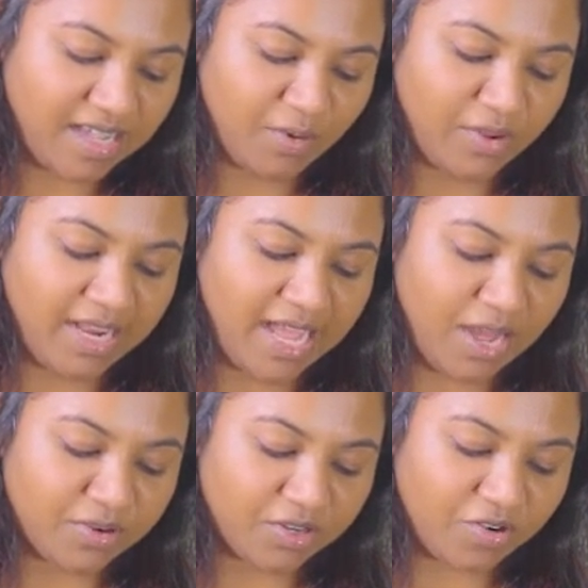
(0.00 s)
and we
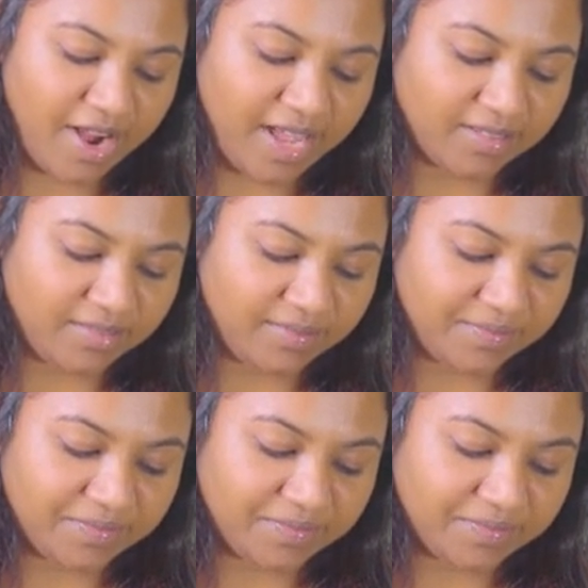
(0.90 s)
allow it to crackle.